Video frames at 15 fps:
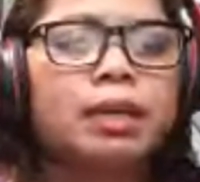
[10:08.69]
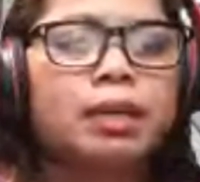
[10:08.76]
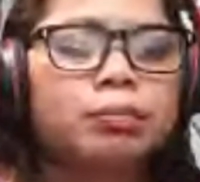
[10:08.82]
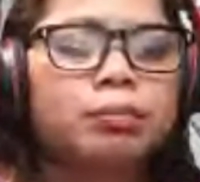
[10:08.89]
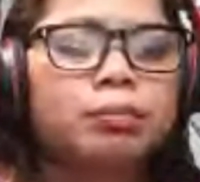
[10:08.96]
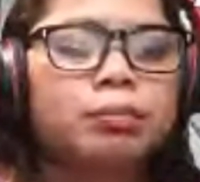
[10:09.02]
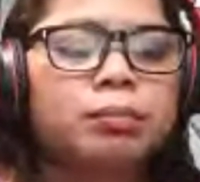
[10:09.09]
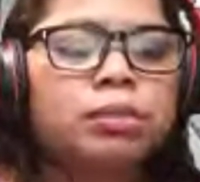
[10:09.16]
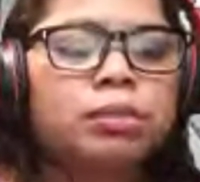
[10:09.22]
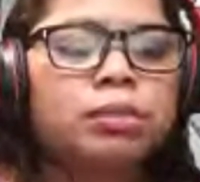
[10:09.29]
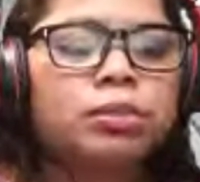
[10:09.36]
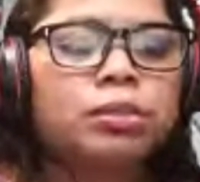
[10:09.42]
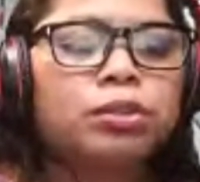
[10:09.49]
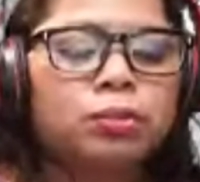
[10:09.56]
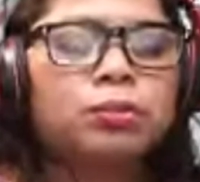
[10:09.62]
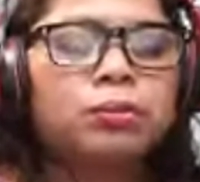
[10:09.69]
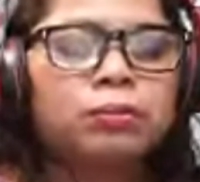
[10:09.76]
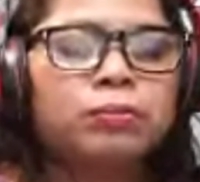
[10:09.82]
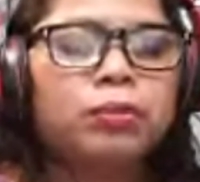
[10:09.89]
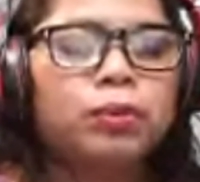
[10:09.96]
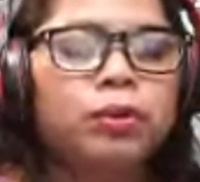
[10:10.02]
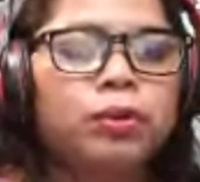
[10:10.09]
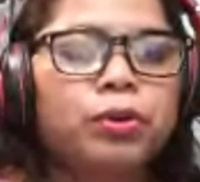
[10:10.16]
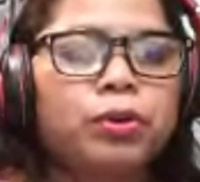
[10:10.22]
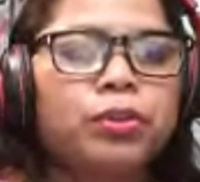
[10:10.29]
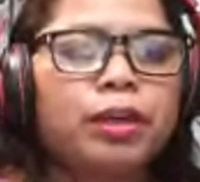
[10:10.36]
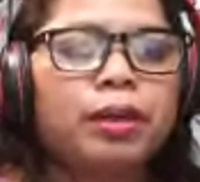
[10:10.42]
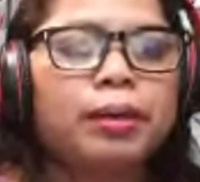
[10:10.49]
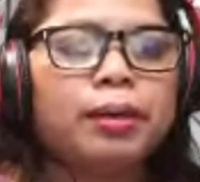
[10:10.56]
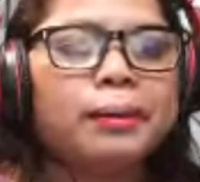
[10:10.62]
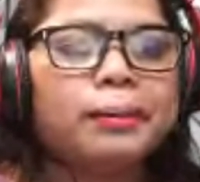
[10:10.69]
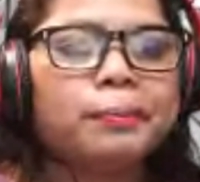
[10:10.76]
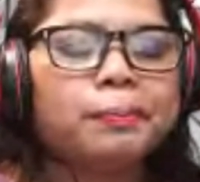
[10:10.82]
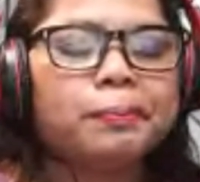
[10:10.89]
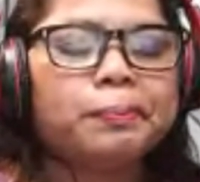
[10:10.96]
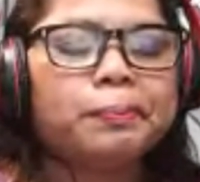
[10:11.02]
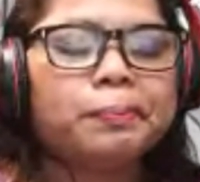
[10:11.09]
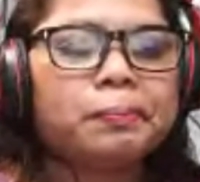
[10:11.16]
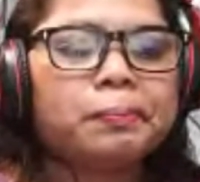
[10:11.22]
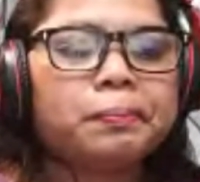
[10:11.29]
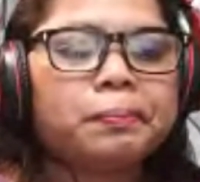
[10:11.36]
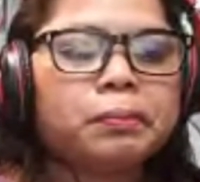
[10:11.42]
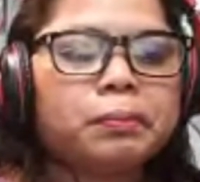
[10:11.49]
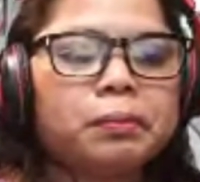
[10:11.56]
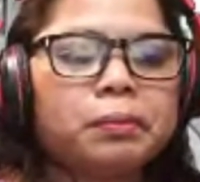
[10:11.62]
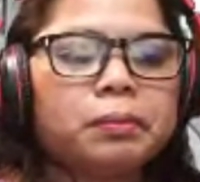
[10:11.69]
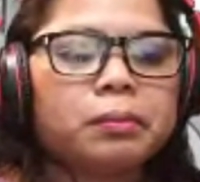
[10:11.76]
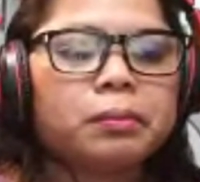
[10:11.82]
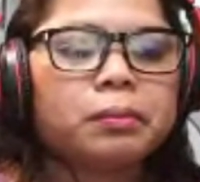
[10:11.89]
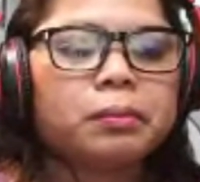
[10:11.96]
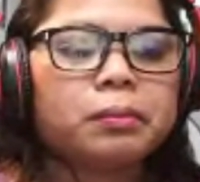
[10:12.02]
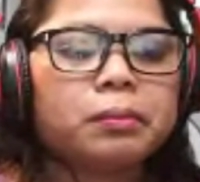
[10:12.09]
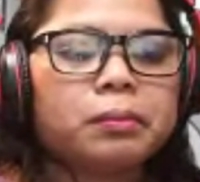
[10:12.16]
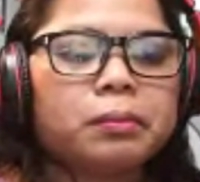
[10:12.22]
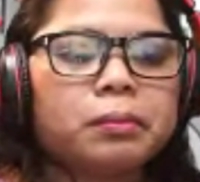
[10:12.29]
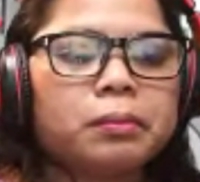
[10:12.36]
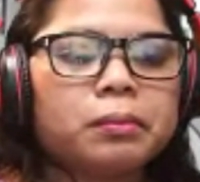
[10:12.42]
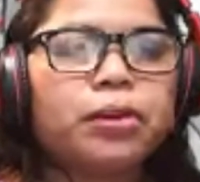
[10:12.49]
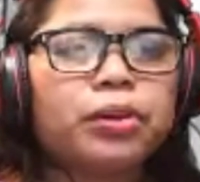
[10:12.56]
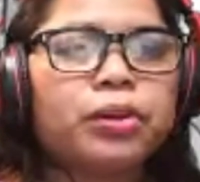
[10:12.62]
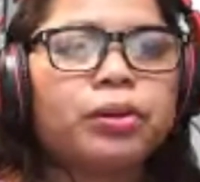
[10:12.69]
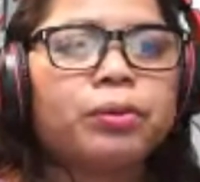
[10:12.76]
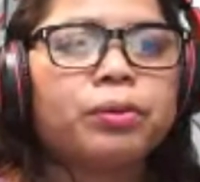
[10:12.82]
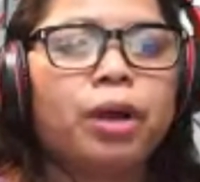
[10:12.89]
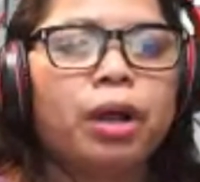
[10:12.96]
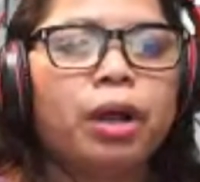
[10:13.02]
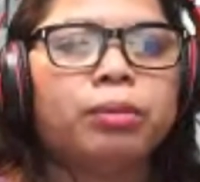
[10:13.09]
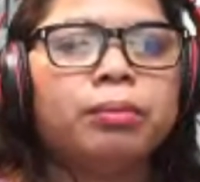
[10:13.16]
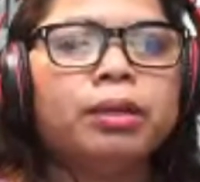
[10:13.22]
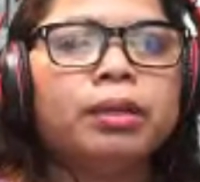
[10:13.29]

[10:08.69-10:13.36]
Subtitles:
So much for the motor problem.